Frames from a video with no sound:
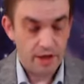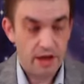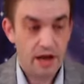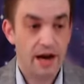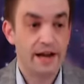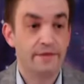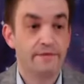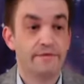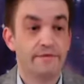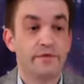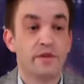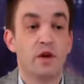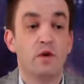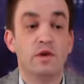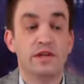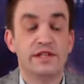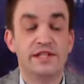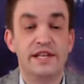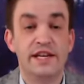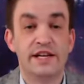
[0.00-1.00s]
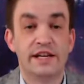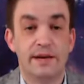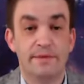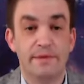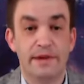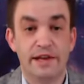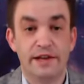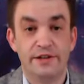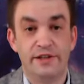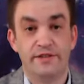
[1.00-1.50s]
All right, what's the
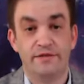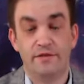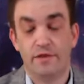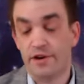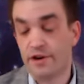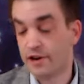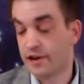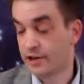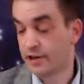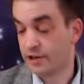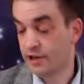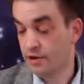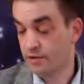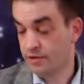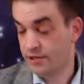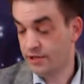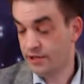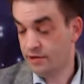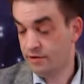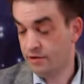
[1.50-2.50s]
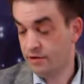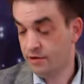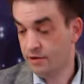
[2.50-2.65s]
incoming energy of where you're gonna go to?